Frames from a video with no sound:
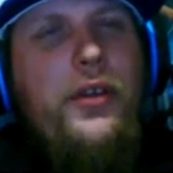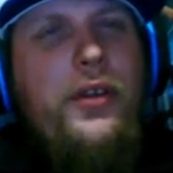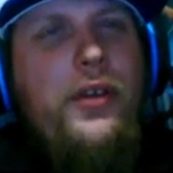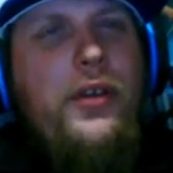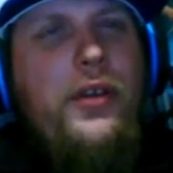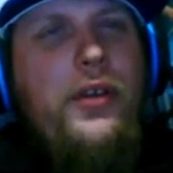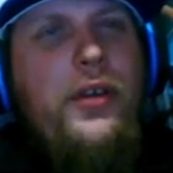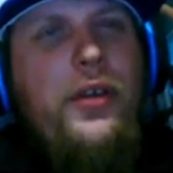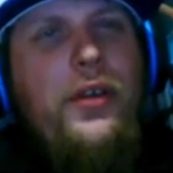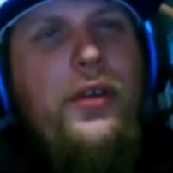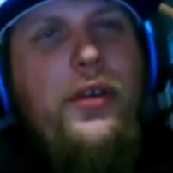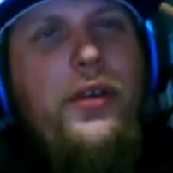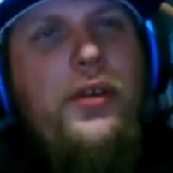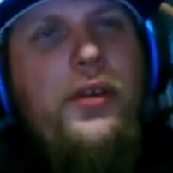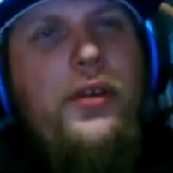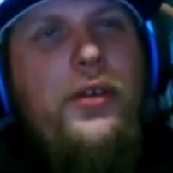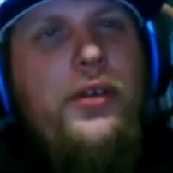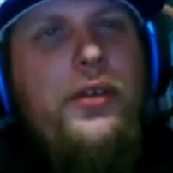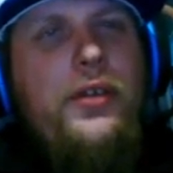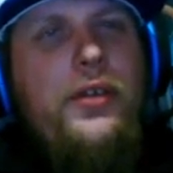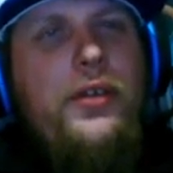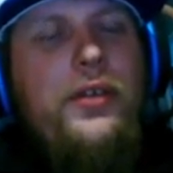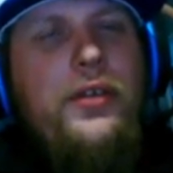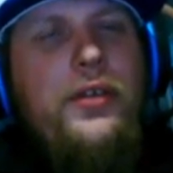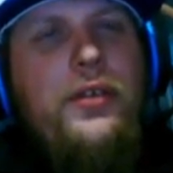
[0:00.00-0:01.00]

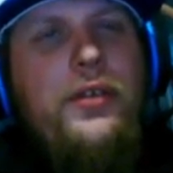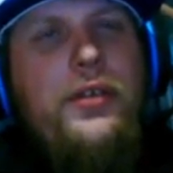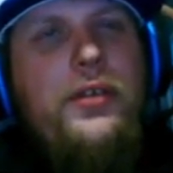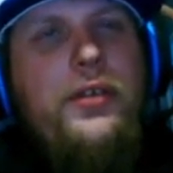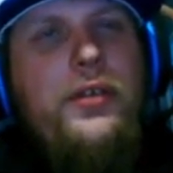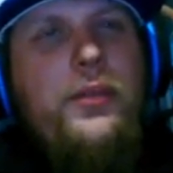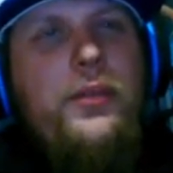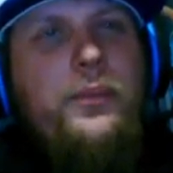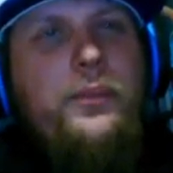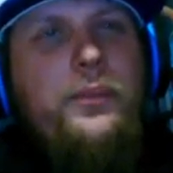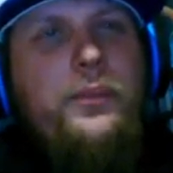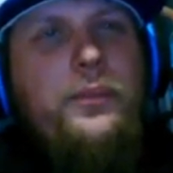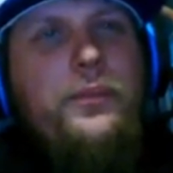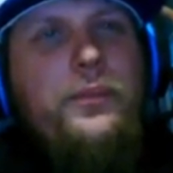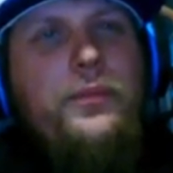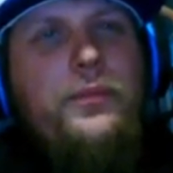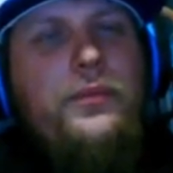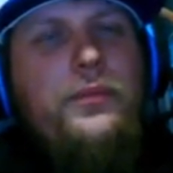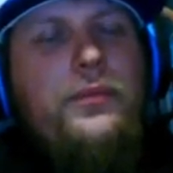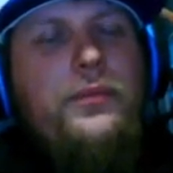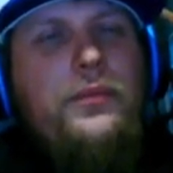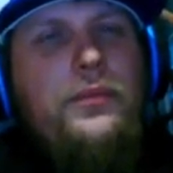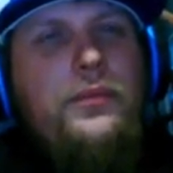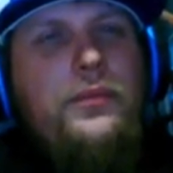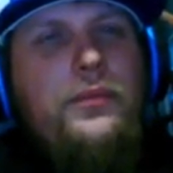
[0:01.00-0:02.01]

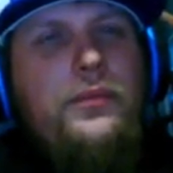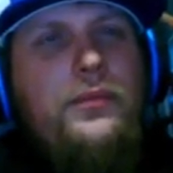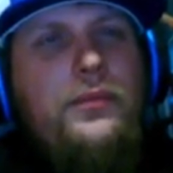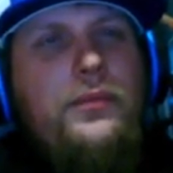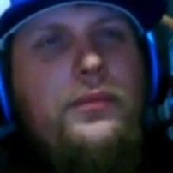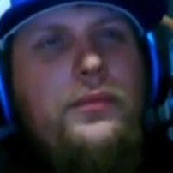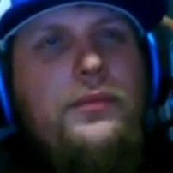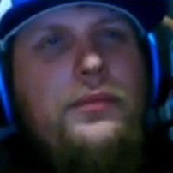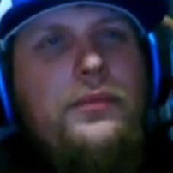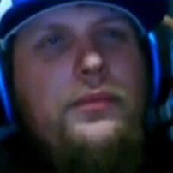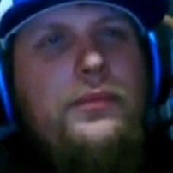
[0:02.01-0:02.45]
No words are spoken by the person on screen.